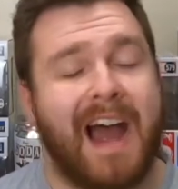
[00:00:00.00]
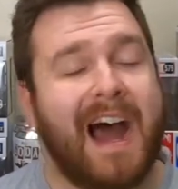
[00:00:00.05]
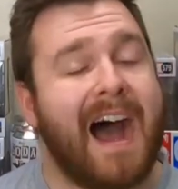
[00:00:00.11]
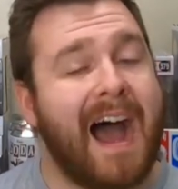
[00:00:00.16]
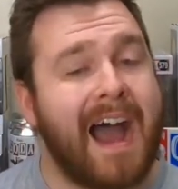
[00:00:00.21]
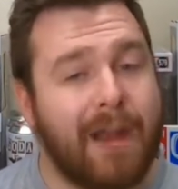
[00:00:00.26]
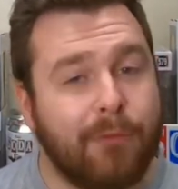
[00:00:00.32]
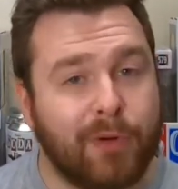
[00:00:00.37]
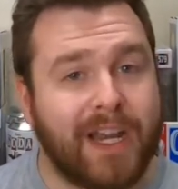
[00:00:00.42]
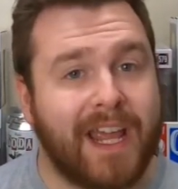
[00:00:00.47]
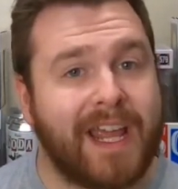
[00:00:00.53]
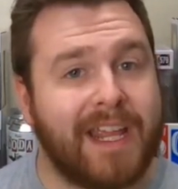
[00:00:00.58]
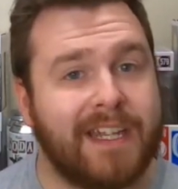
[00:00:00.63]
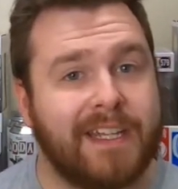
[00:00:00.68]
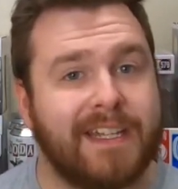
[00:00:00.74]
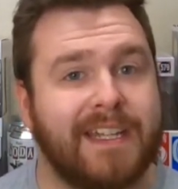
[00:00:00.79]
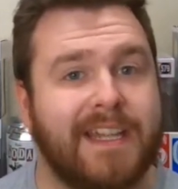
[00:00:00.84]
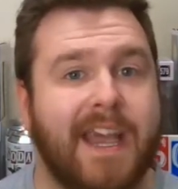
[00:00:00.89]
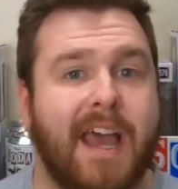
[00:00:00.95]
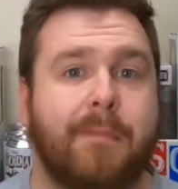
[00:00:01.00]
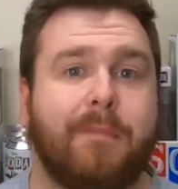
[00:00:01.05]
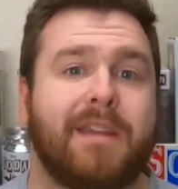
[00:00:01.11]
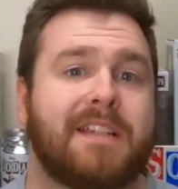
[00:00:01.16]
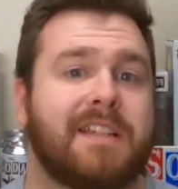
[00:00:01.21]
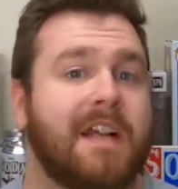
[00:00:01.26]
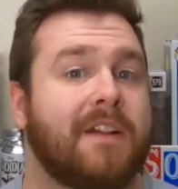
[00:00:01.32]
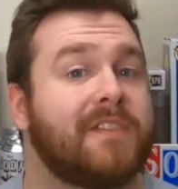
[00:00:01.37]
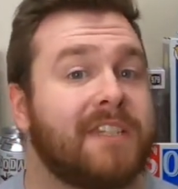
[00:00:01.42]
I went ahead and did that
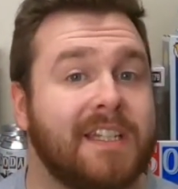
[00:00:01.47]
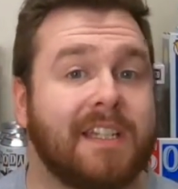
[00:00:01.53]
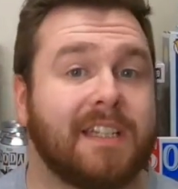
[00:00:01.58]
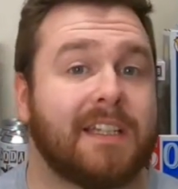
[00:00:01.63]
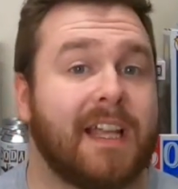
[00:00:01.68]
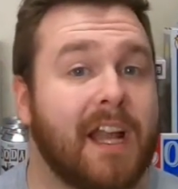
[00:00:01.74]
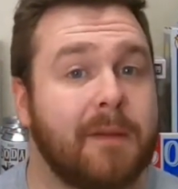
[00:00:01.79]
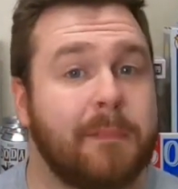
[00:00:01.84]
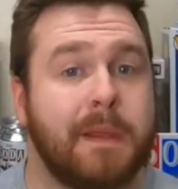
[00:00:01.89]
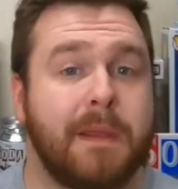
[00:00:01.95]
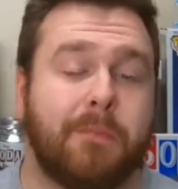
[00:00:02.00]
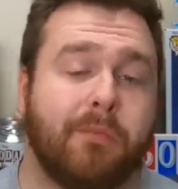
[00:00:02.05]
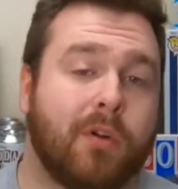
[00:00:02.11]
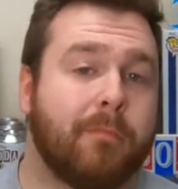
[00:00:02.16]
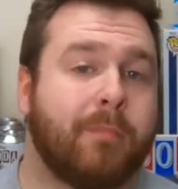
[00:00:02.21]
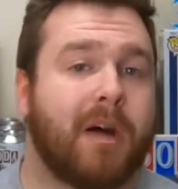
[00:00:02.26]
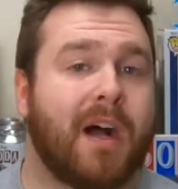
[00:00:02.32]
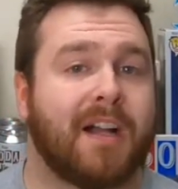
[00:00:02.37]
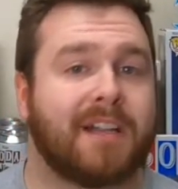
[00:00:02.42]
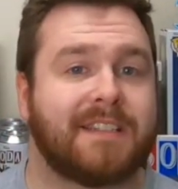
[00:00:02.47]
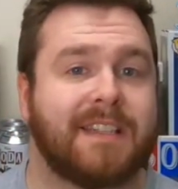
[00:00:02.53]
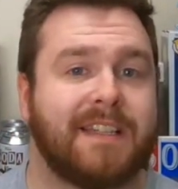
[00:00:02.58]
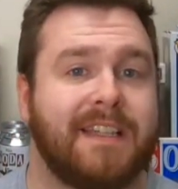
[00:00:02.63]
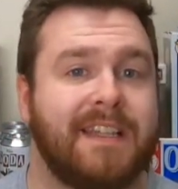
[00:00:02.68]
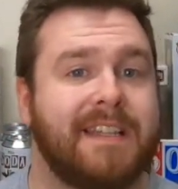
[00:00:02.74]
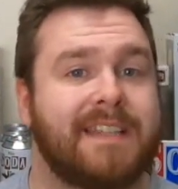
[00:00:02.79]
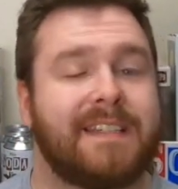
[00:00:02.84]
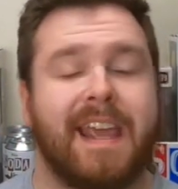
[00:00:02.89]
because I've seen a lot of people unboxing
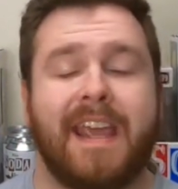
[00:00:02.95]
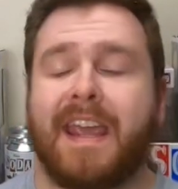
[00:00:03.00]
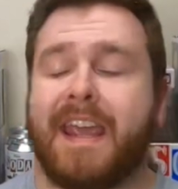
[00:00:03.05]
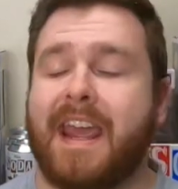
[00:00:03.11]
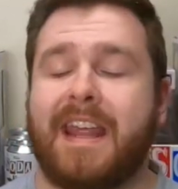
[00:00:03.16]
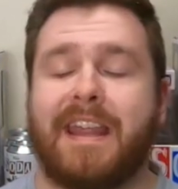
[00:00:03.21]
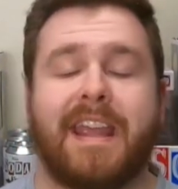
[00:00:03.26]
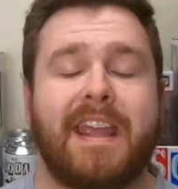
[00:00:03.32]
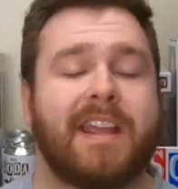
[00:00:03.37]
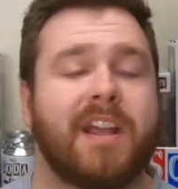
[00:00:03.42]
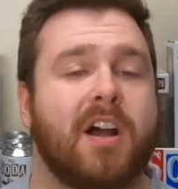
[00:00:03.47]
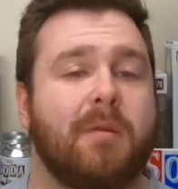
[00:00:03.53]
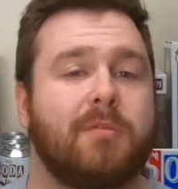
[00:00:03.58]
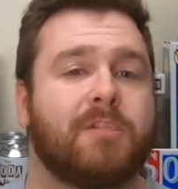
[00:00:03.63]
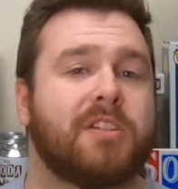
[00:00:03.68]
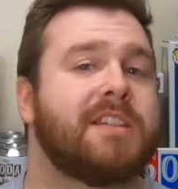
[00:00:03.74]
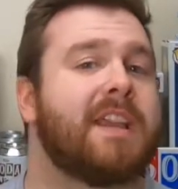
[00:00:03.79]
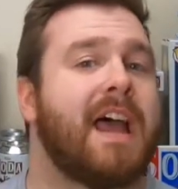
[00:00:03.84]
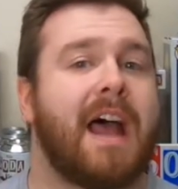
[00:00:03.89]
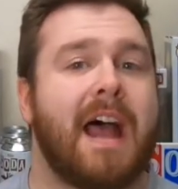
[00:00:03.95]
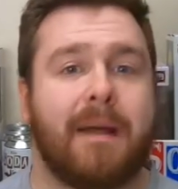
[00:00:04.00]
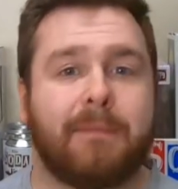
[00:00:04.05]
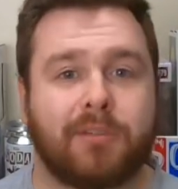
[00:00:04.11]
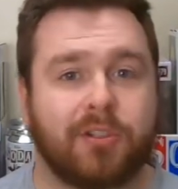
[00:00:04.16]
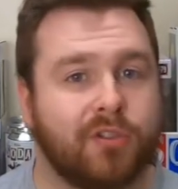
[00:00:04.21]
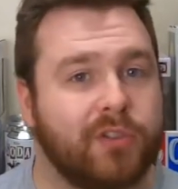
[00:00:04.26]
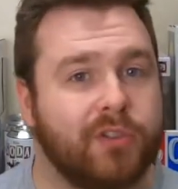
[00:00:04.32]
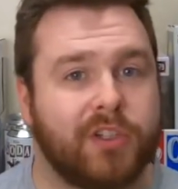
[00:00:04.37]
these and they come just
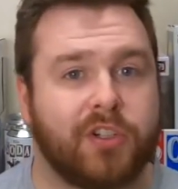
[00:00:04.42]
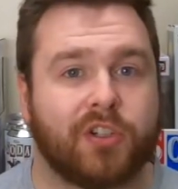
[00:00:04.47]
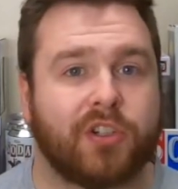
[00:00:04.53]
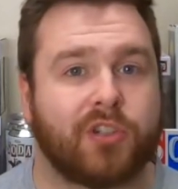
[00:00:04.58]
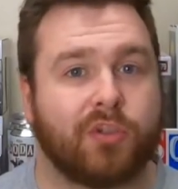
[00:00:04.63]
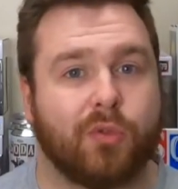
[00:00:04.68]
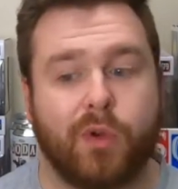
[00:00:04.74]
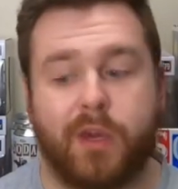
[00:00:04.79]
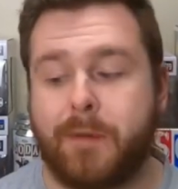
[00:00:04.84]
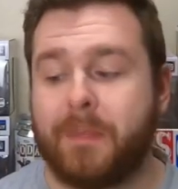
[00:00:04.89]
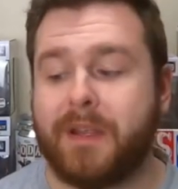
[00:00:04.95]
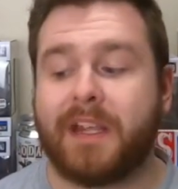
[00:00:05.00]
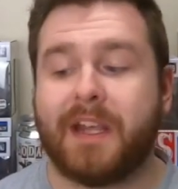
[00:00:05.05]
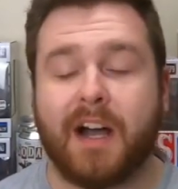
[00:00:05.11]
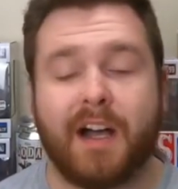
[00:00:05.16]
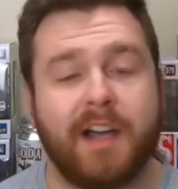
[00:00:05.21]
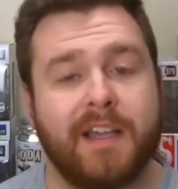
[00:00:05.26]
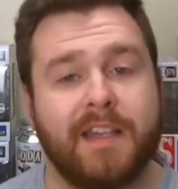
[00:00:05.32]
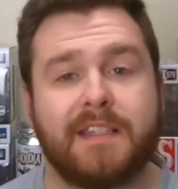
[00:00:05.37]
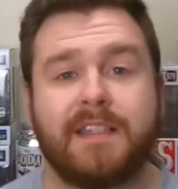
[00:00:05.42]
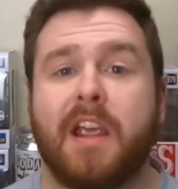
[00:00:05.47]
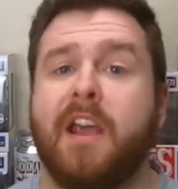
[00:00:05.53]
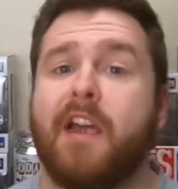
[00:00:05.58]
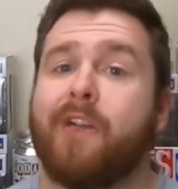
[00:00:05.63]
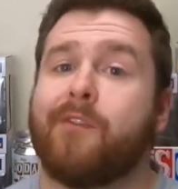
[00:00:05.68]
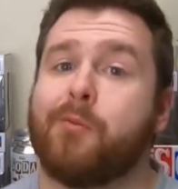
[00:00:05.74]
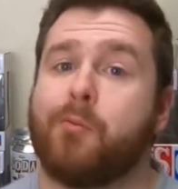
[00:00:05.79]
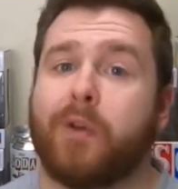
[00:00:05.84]
absolutely destroyed, because
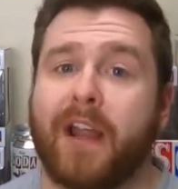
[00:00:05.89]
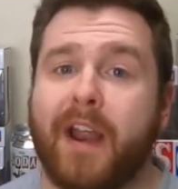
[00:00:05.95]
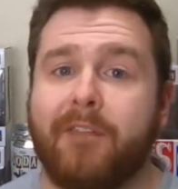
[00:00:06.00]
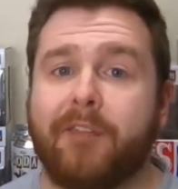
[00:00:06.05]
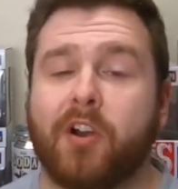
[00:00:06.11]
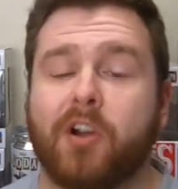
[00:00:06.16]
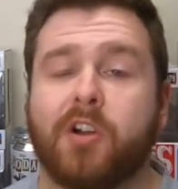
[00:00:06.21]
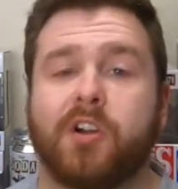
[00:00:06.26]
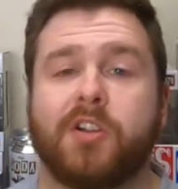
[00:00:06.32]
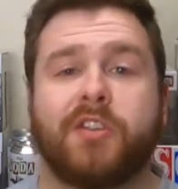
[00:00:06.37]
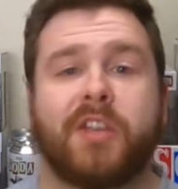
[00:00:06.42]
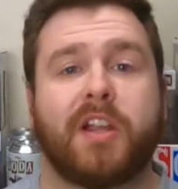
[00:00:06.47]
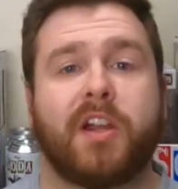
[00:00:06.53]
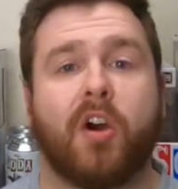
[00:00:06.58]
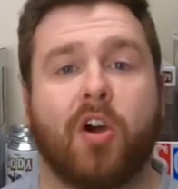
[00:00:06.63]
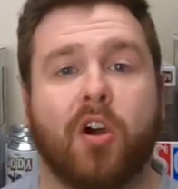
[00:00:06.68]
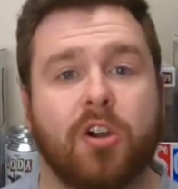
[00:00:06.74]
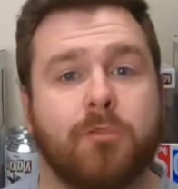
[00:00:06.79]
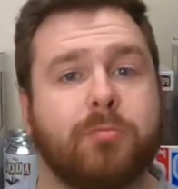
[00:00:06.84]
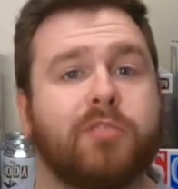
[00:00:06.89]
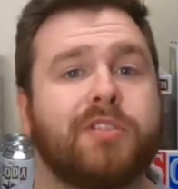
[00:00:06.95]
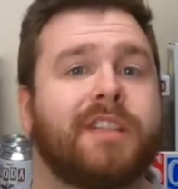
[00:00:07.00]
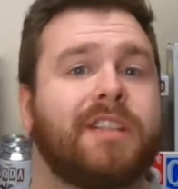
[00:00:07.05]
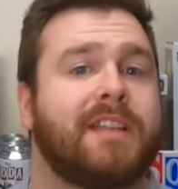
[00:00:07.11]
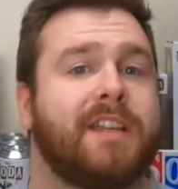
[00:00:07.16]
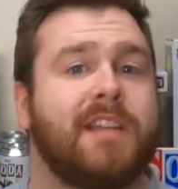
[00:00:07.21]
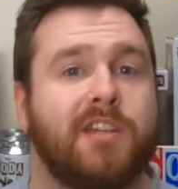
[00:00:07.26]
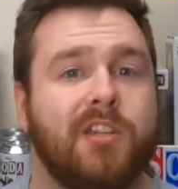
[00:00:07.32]
from what I've heard, the cardboard
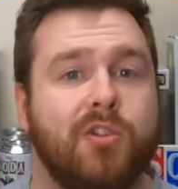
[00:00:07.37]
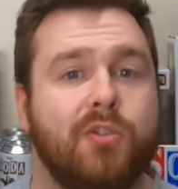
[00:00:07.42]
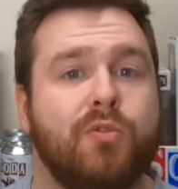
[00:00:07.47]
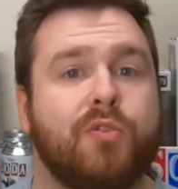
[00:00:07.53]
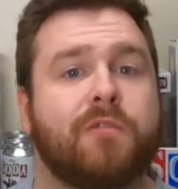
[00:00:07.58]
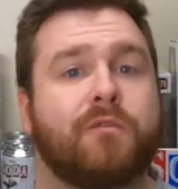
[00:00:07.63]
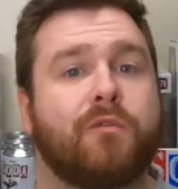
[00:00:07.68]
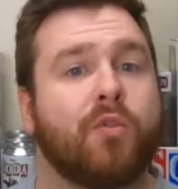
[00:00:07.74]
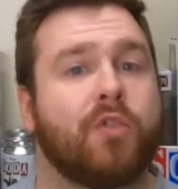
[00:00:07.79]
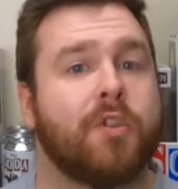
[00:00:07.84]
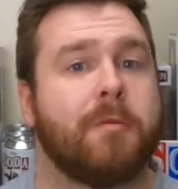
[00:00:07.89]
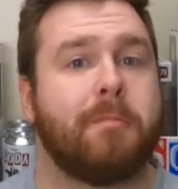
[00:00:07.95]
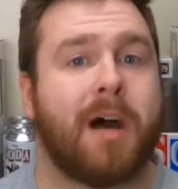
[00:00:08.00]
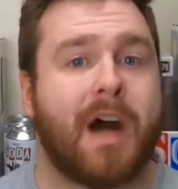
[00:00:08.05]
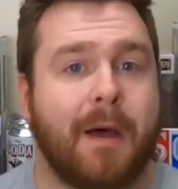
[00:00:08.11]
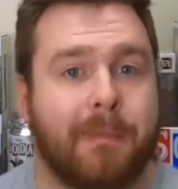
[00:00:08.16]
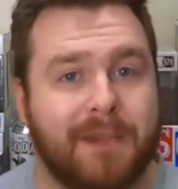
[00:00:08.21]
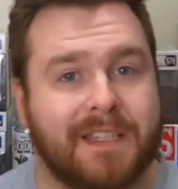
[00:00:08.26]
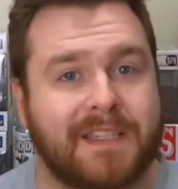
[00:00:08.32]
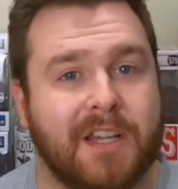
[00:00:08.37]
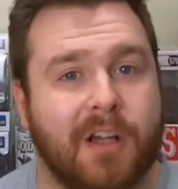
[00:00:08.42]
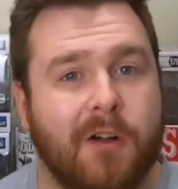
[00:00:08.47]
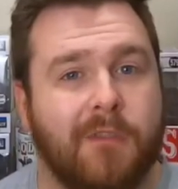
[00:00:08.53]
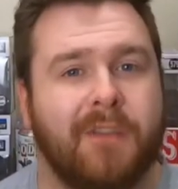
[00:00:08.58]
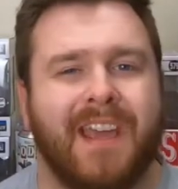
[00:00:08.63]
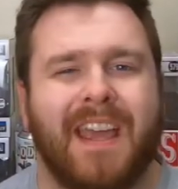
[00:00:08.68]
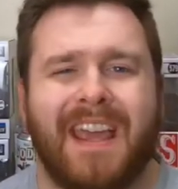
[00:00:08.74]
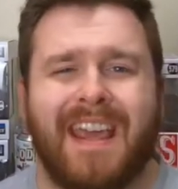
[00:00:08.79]
that they use for the pop
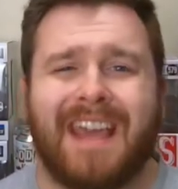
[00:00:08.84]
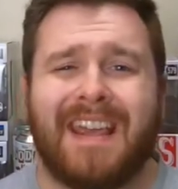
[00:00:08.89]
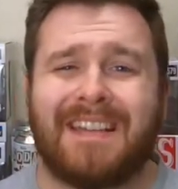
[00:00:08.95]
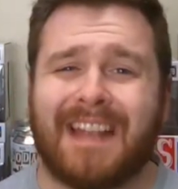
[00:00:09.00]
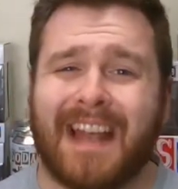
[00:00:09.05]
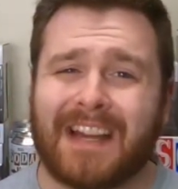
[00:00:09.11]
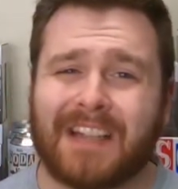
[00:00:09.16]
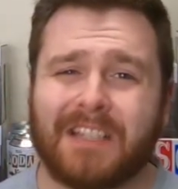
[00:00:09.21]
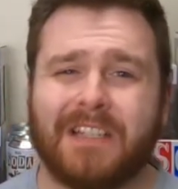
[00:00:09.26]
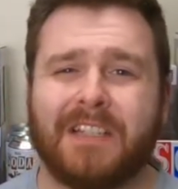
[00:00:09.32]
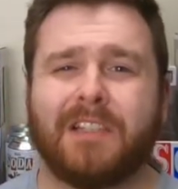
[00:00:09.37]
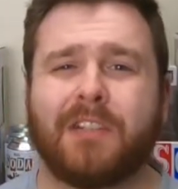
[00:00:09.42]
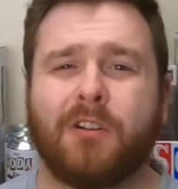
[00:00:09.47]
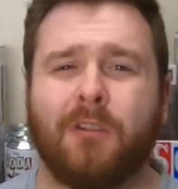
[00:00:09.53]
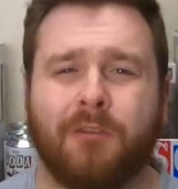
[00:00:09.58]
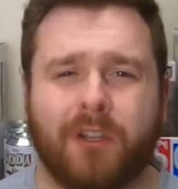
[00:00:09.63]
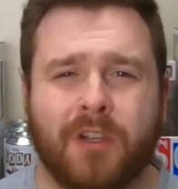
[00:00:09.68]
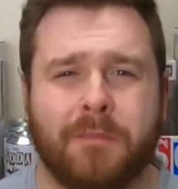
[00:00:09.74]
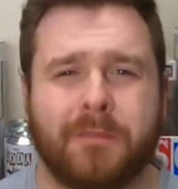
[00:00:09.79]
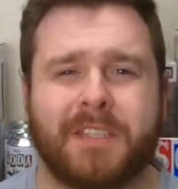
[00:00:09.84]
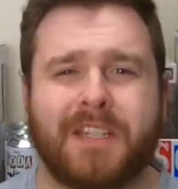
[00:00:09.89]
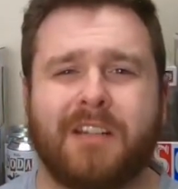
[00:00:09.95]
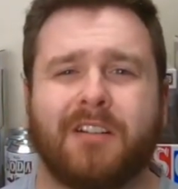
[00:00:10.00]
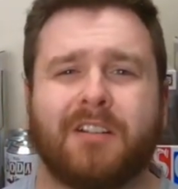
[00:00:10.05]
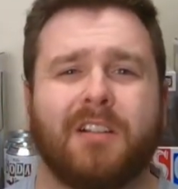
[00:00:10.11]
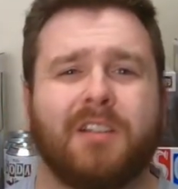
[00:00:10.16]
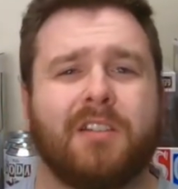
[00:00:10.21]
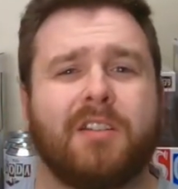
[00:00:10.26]
itself is actually a little
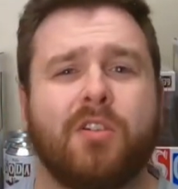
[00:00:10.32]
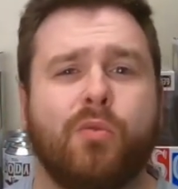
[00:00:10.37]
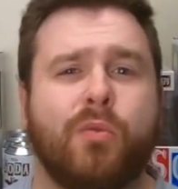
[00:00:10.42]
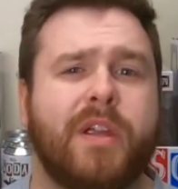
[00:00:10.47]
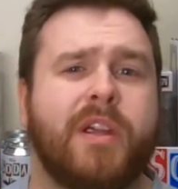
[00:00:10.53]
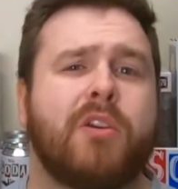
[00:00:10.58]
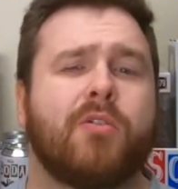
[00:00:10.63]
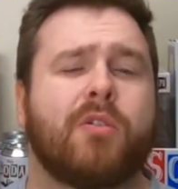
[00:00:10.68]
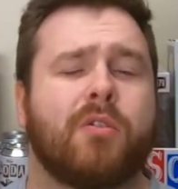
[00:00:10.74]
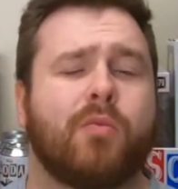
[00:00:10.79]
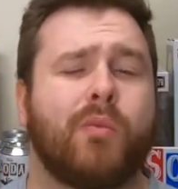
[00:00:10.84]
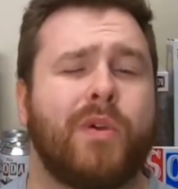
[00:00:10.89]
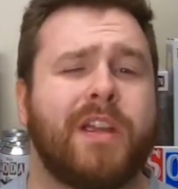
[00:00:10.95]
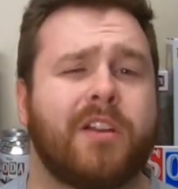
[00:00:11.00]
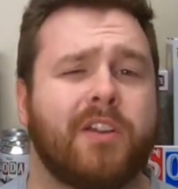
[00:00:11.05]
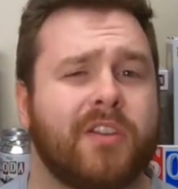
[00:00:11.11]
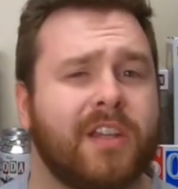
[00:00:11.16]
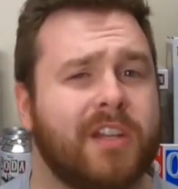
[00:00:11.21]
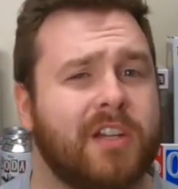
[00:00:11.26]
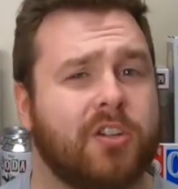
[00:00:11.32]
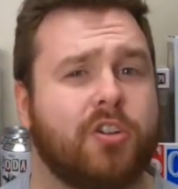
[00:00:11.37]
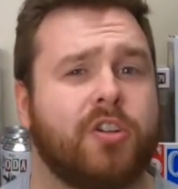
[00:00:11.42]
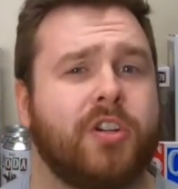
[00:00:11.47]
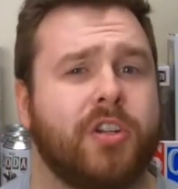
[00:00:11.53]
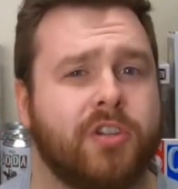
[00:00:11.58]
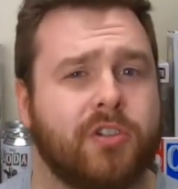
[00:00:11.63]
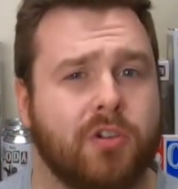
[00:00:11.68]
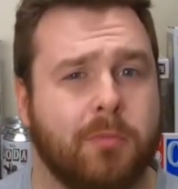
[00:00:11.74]
flimsier and a little weaker than a
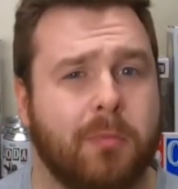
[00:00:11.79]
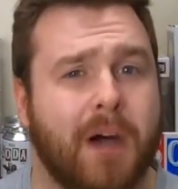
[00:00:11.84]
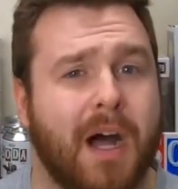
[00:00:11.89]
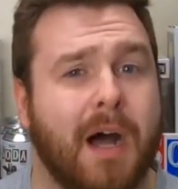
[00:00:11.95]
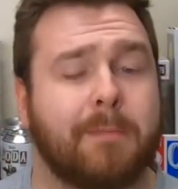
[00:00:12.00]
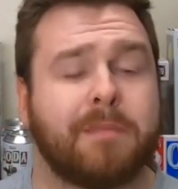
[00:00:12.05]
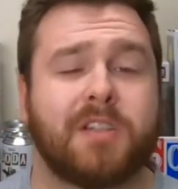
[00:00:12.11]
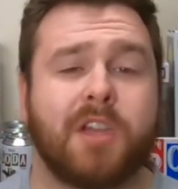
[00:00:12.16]
traditional pop.